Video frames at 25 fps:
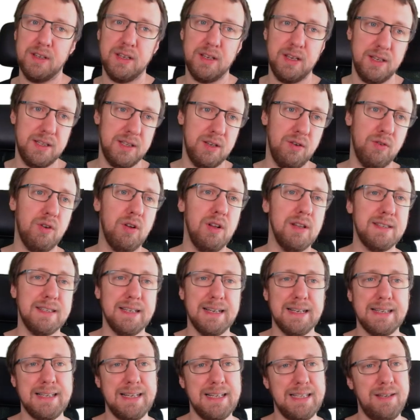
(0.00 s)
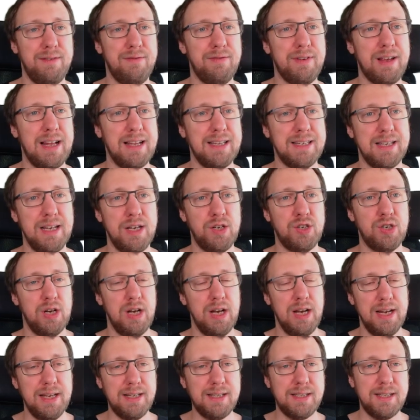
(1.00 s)
the so-called successive
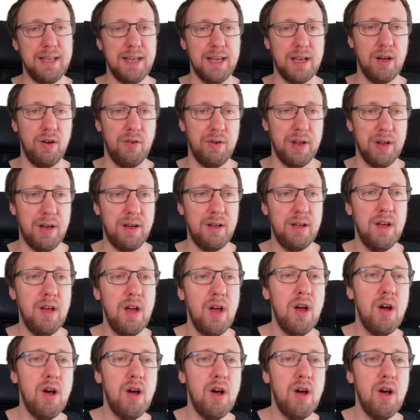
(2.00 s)
cancellation list decoder,